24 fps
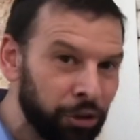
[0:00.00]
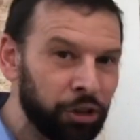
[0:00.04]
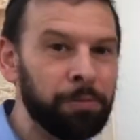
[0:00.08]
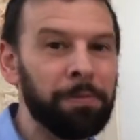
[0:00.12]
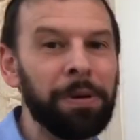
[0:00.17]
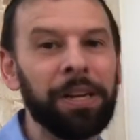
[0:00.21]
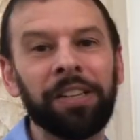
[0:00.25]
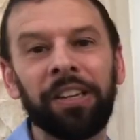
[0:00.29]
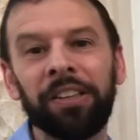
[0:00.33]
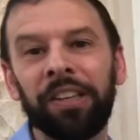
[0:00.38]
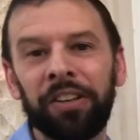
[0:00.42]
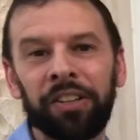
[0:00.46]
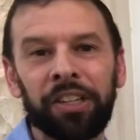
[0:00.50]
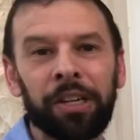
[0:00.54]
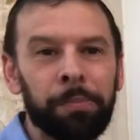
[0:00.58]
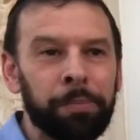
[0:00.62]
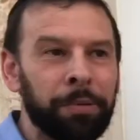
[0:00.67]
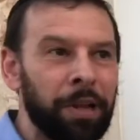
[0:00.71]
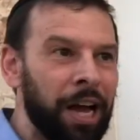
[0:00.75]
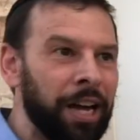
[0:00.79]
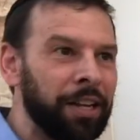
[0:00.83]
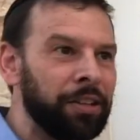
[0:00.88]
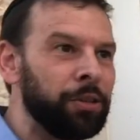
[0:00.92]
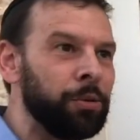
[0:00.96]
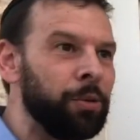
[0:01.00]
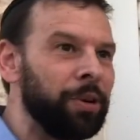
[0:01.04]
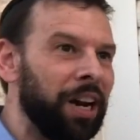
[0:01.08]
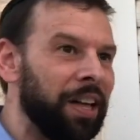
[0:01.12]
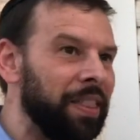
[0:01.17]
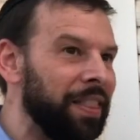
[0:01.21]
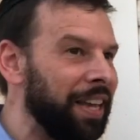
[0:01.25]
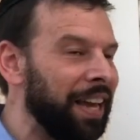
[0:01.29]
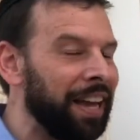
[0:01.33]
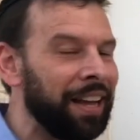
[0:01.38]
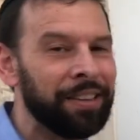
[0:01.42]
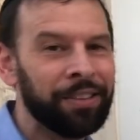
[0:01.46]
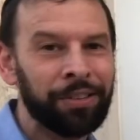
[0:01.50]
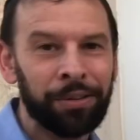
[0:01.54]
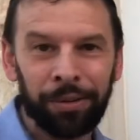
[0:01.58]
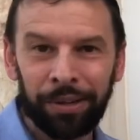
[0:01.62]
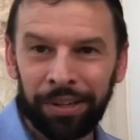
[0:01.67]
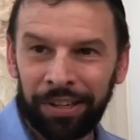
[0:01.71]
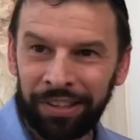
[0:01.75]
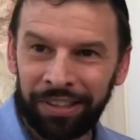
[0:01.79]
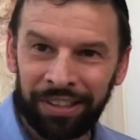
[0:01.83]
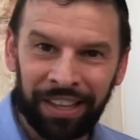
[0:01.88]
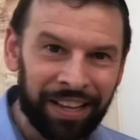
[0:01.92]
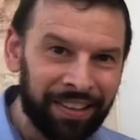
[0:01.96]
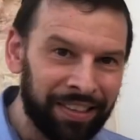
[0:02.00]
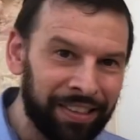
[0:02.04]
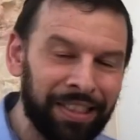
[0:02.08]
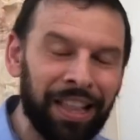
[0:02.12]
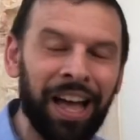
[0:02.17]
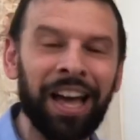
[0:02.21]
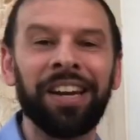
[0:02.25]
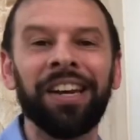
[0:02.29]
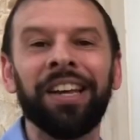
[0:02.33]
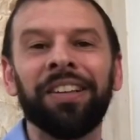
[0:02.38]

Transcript: Shemitah doesn't apply to it, and the answer is that's not